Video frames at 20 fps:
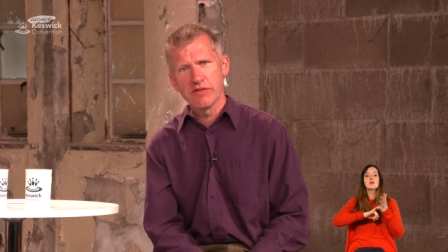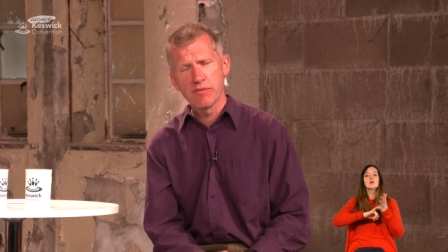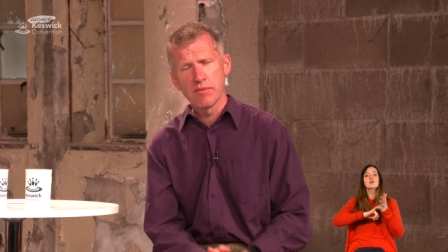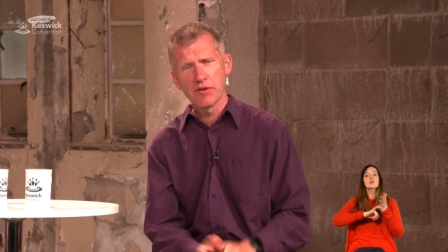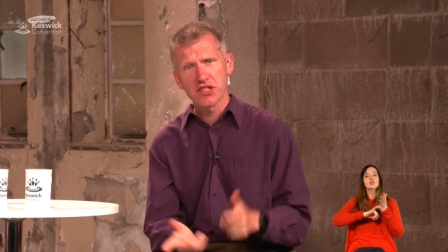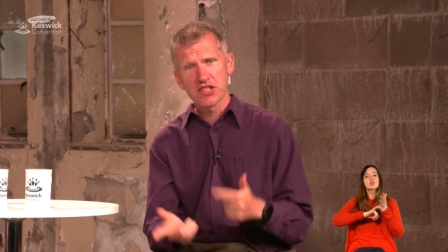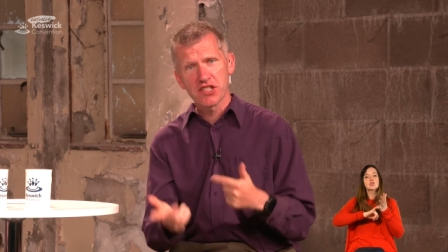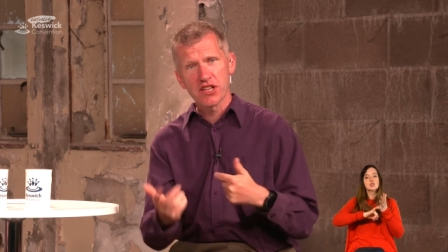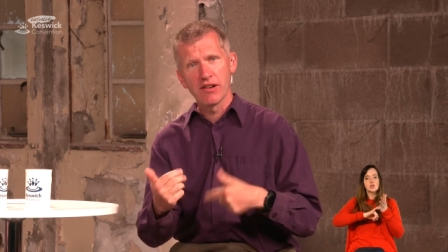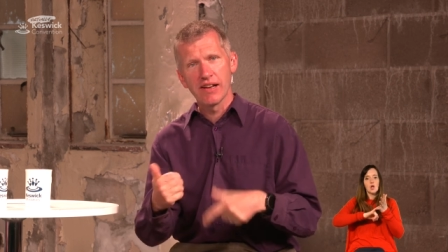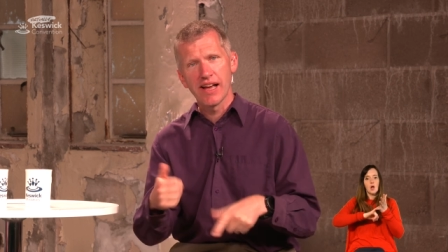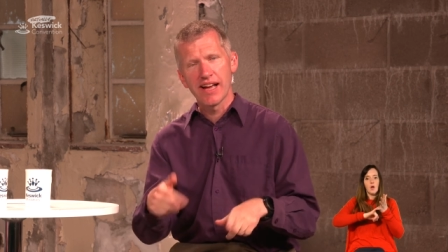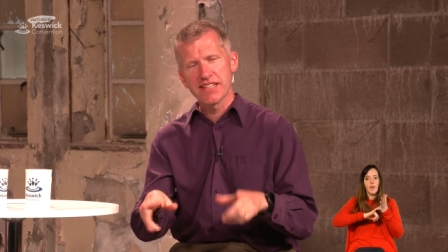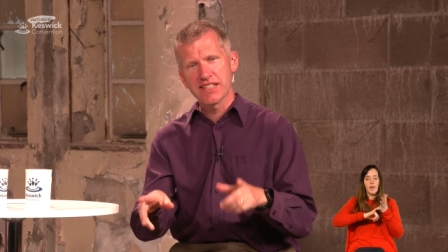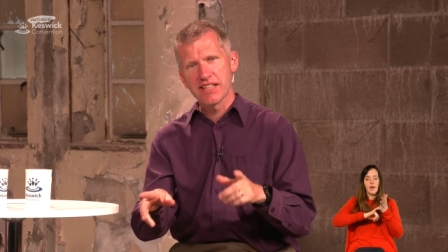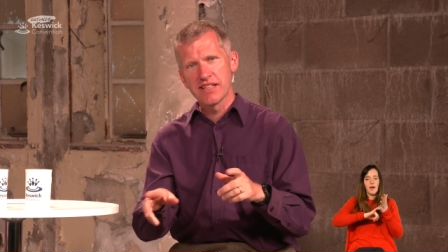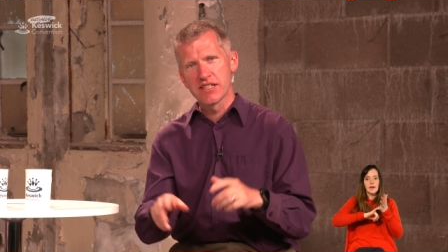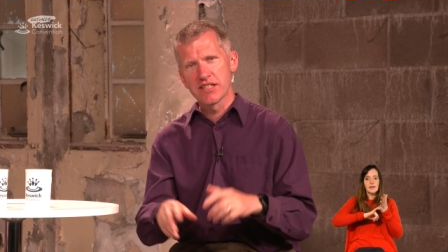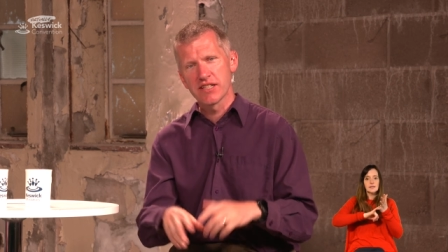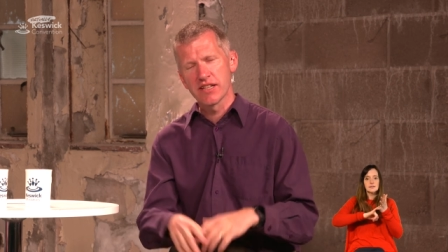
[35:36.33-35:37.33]
If you put
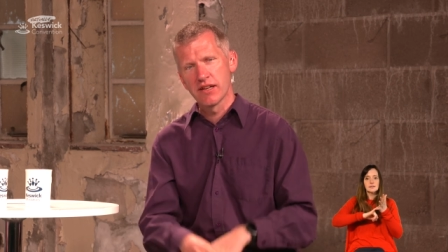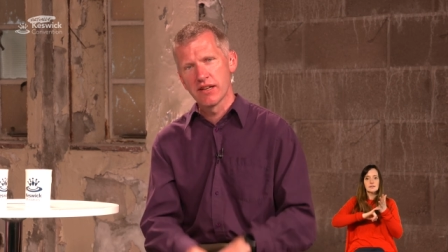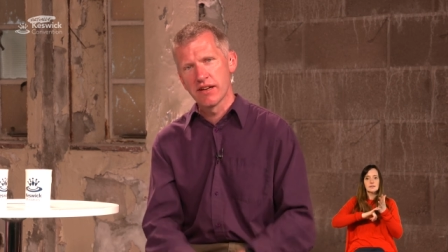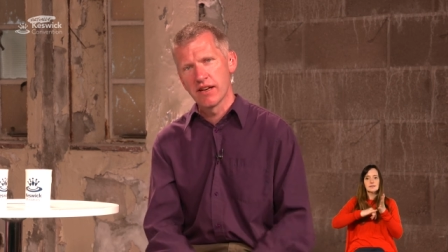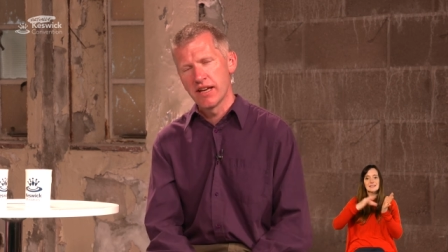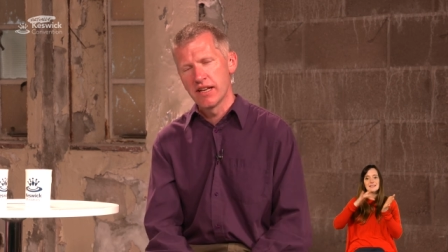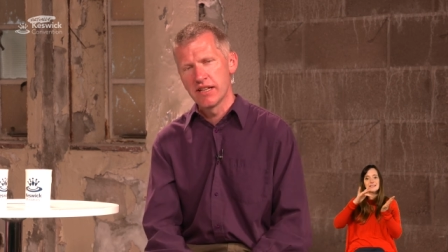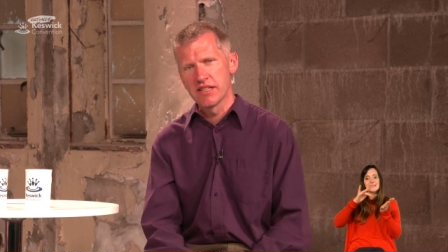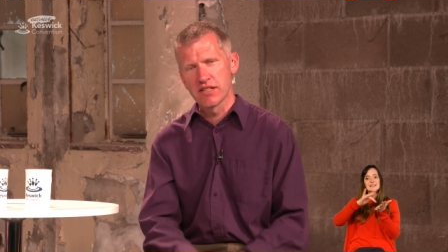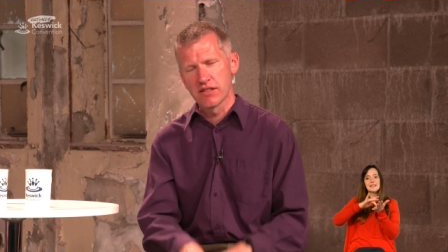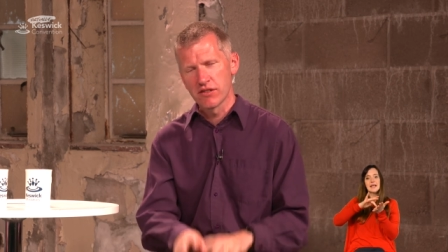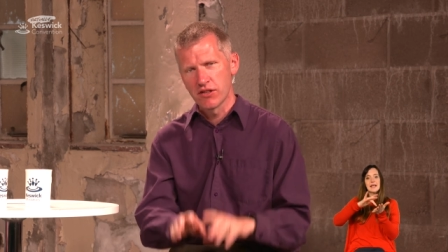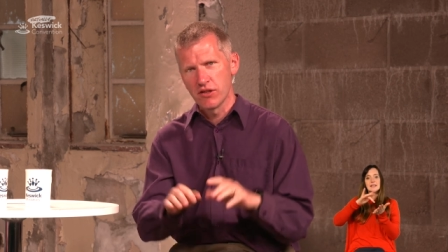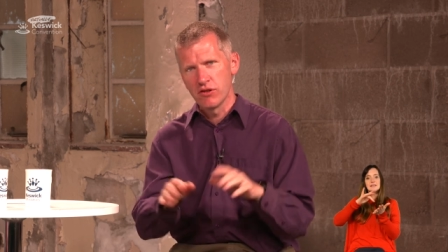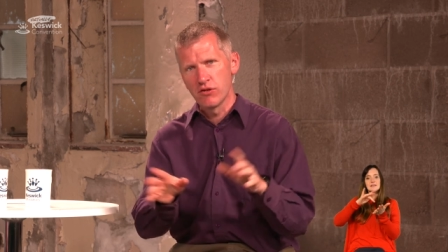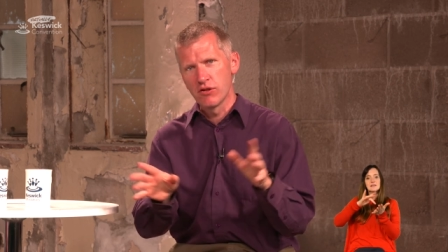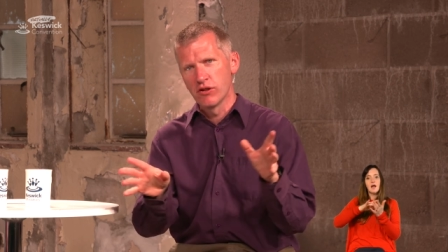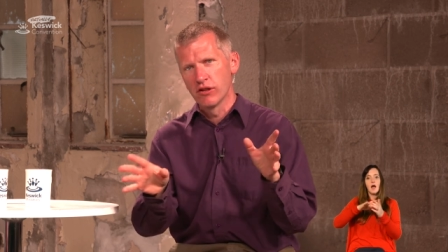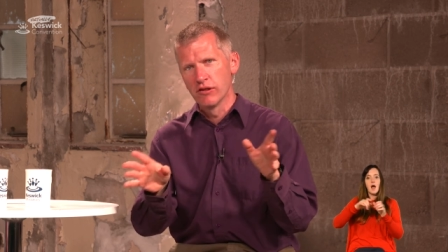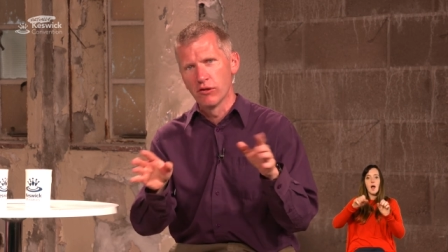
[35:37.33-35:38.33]
SOLAS into, into
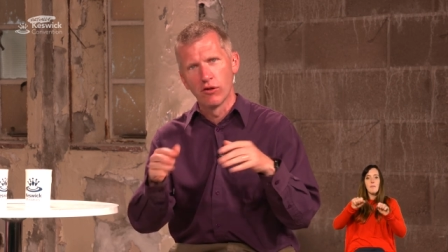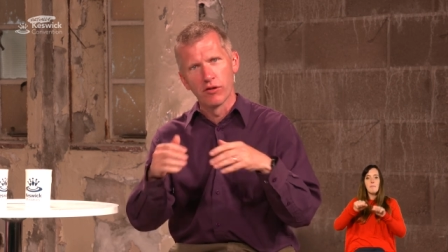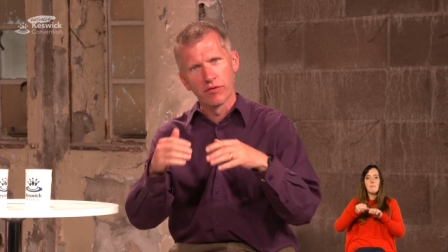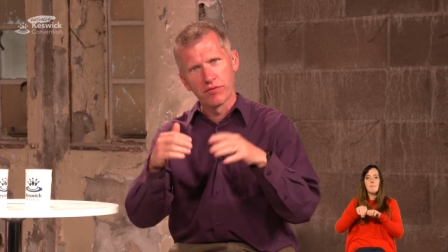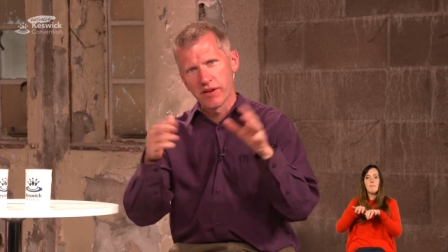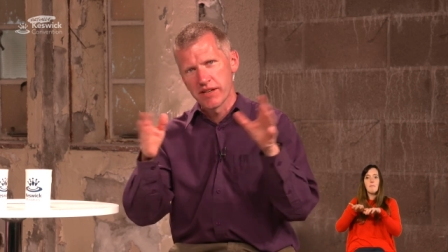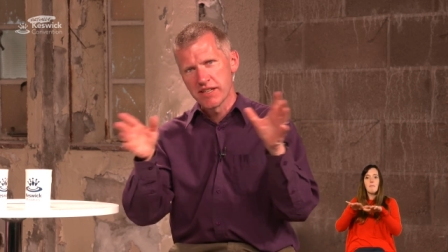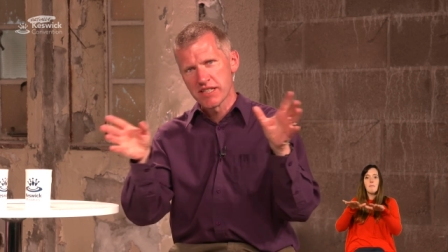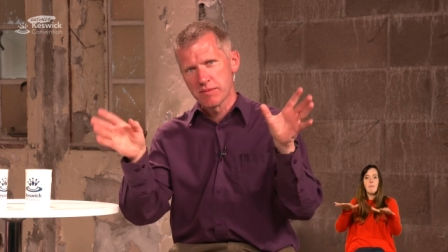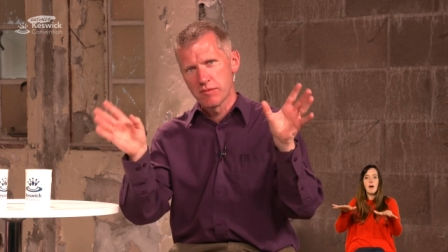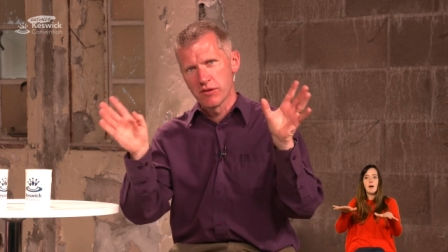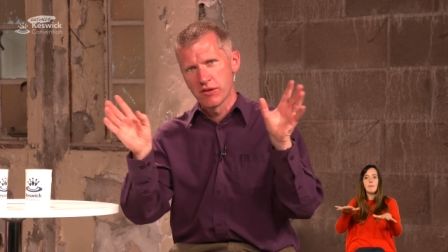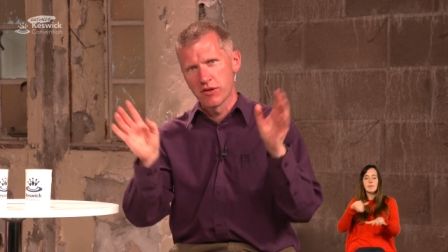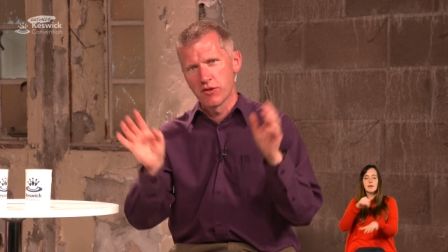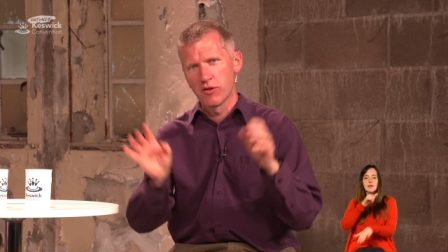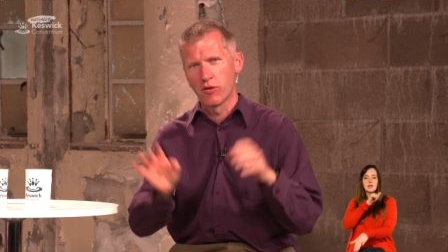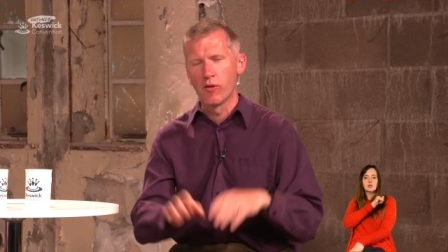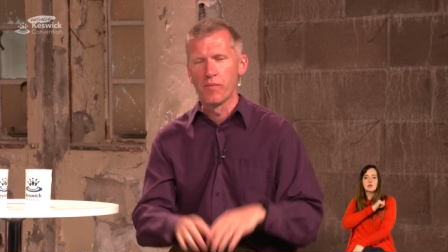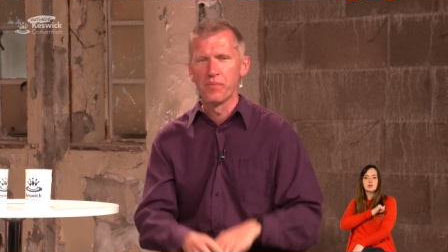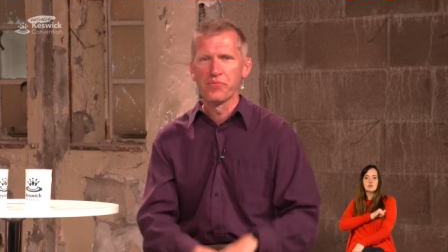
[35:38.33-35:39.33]
Google or Facebook
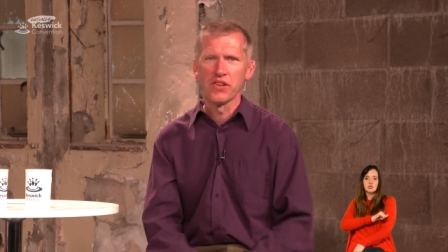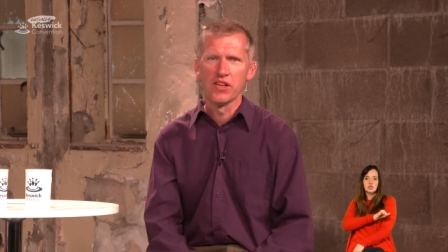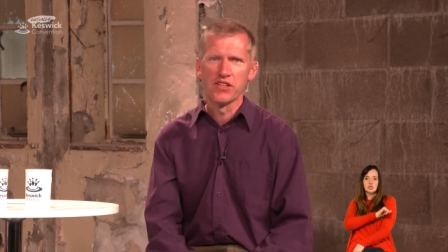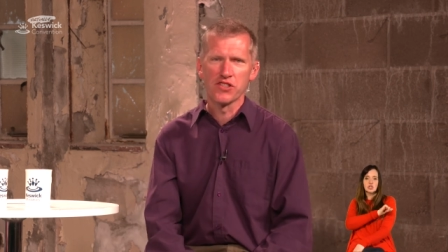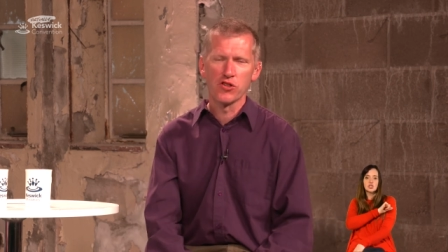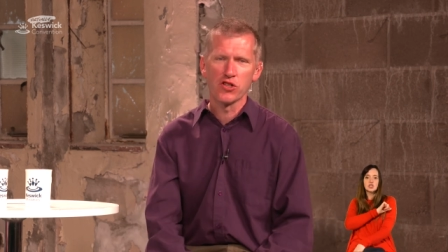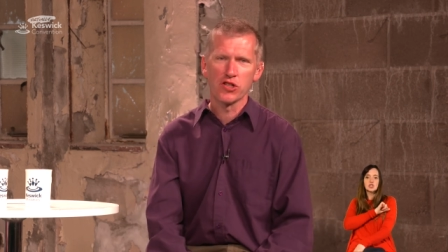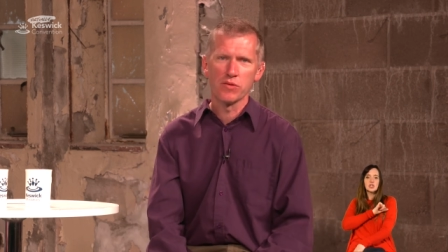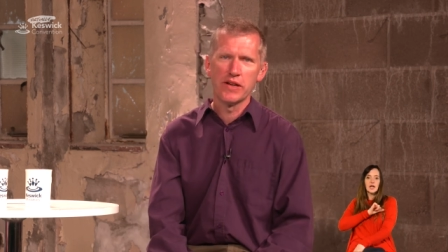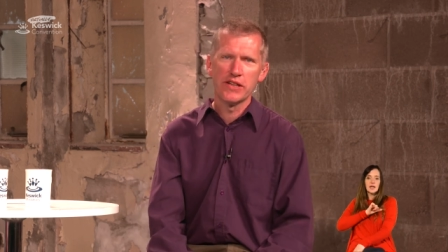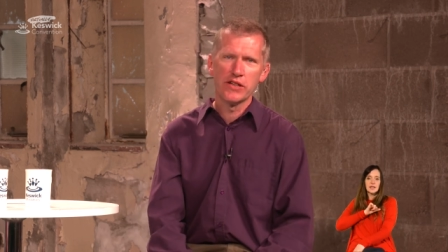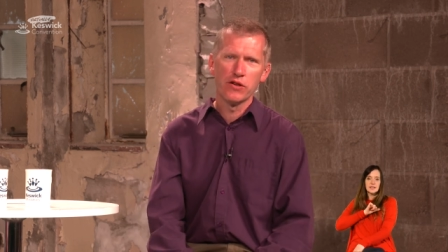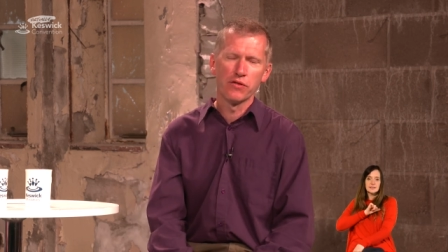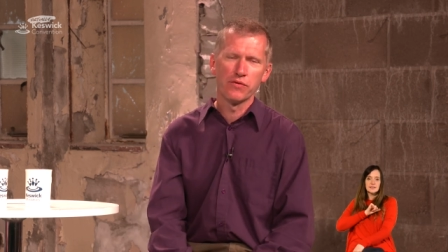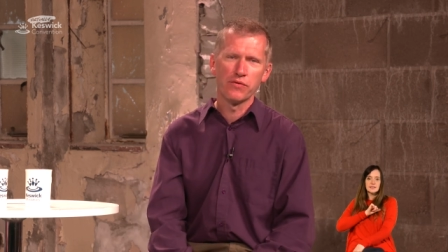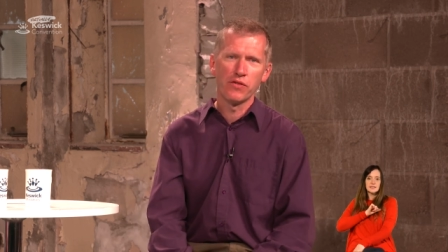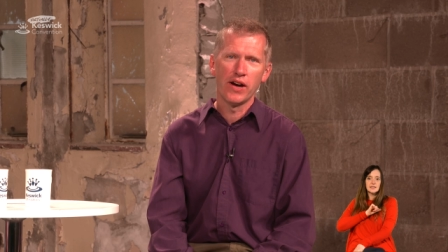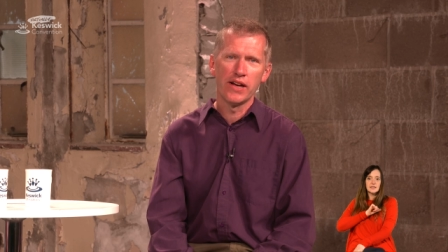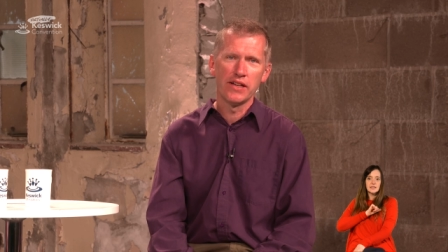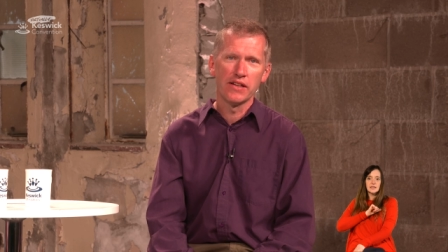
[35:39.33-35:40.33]
or social media, you'll
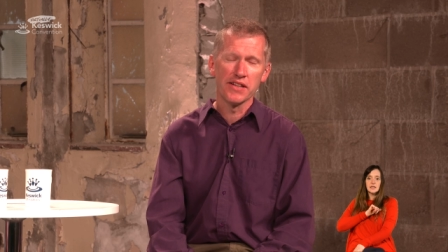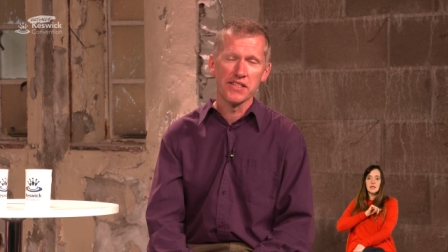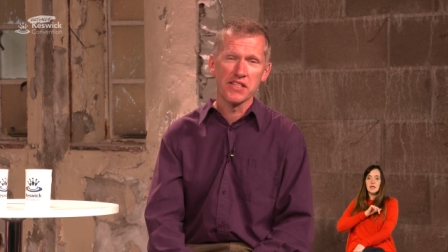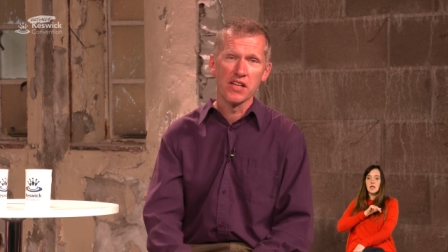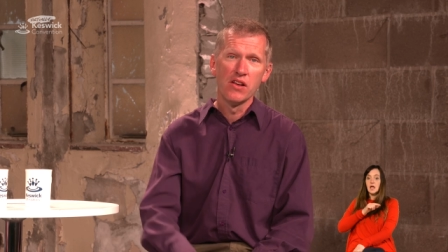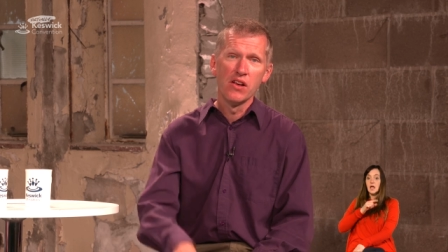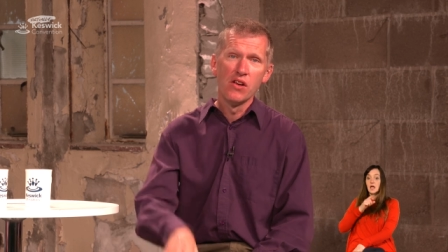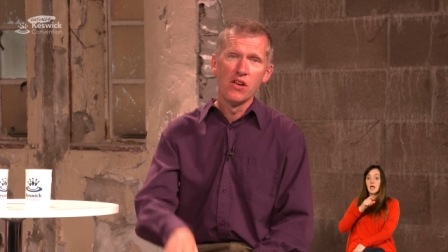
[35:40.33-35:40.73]
find us.